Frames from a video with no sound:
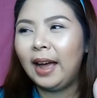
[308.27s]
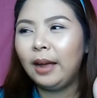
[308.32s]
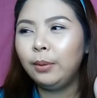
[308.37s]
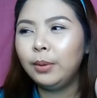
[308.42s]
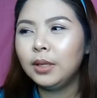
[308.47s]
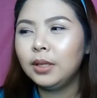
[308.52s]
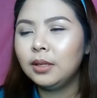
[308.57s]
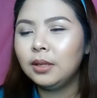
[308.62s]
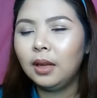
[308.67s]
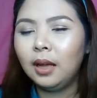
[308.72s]
I
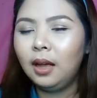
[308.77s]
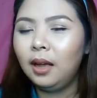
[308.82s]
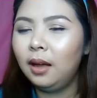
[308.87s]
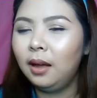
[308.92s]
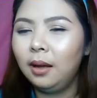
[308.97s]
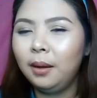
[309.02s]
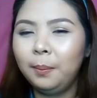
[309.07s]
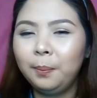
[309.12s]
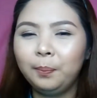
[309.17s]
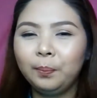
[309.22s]
was
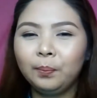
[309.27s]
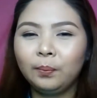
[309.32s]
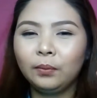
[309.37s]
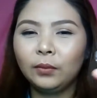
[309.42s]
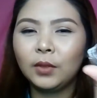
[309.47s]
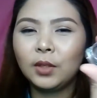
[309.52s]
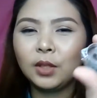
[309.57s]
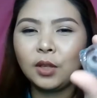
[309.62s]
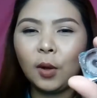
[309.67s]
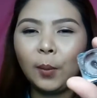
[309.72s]

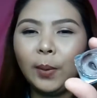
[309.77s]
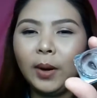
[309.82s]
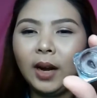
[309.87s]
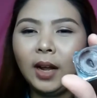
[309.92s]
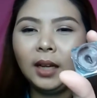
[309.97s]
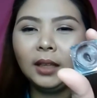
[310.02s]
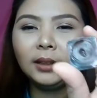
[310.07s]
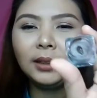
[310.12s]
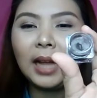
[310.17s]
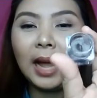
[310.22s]

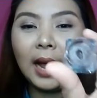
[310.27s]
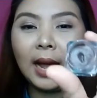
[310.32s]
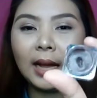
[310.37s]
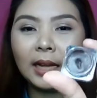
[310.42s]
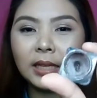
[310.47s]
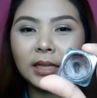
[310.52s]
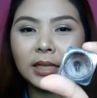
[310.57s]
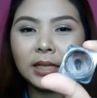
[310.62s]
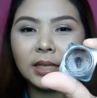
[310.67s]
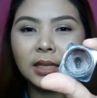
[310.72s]
sobrang
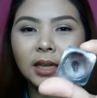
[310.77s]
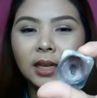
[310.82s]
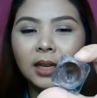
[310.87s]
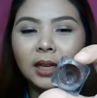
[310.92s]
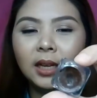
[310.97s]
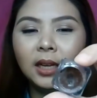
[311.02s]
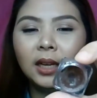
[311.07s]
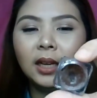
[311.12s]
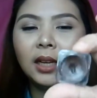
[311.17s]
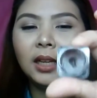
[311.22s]
taas
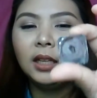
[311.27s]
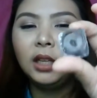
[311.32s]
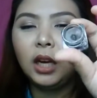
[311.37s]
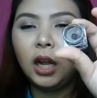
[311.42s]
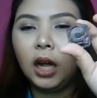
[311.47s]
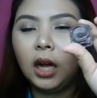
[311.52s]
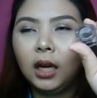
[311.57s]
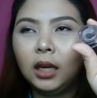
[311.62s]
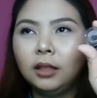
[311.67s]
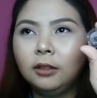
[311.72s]

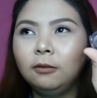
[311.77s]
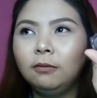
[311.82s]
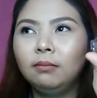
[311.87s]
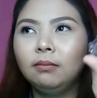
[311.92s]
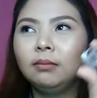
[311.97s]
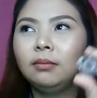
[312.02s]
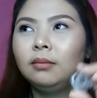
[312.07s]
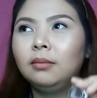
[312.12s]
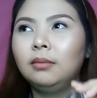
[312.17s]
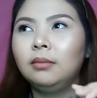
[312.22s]
ng
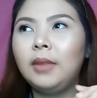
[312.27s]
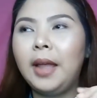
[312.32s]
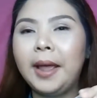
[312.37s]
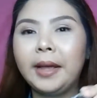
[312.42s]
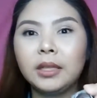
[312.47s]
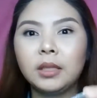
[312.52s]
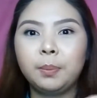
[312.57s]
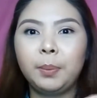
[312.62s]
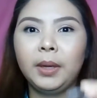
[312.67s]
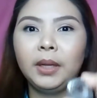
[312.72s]

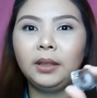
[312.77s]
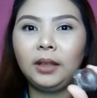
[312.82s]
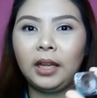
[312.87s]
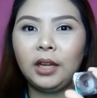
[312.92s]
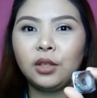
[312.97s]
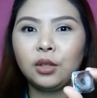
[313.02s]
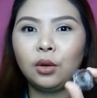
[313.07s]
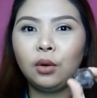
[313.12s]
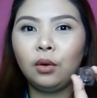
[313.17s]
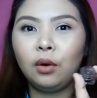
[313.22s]

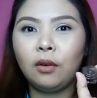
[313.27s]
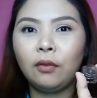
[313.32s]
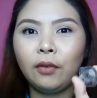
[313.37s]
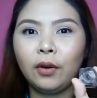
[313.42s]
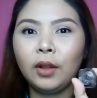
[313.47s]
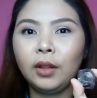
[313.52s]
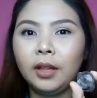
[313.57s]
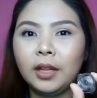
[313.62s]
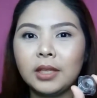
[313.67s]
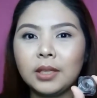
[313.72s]
expectation
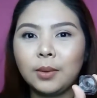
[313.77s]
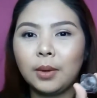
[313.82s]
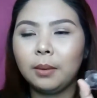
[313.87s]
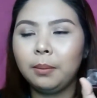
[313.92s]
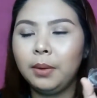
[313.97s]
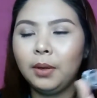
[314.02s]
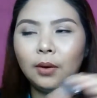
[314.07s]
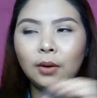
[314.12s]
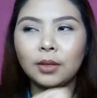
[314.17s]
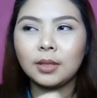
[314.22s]
for this one
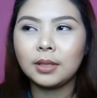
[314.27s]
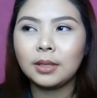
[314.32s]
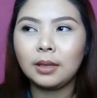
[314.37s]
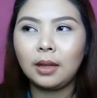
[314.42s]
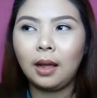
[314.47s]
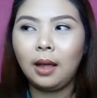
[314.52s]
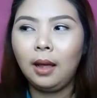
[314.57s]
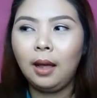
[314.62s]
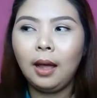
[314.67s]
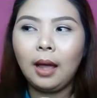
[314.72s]
because
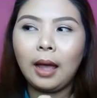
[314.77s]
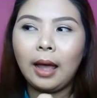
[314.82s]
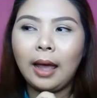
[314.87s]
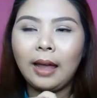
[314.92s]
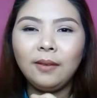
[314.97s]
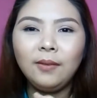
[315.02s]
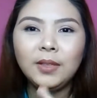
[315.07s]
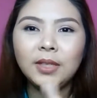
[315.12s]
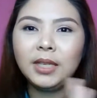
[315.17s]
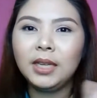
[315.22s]

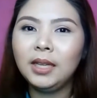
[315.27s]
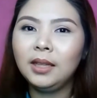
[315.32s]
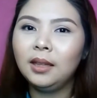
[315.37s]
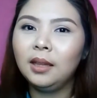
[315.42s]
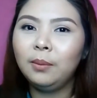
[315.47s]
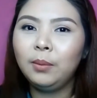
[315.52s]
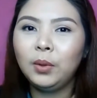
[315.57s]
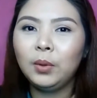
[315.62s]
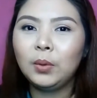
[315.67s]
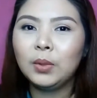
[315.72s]
I've seen
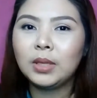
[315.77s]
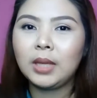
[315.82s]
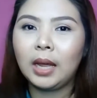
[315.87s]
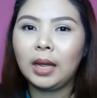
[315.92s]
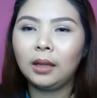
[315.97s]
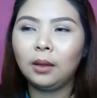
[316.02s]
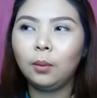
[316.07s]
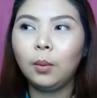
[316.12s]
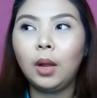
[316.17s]
them use it.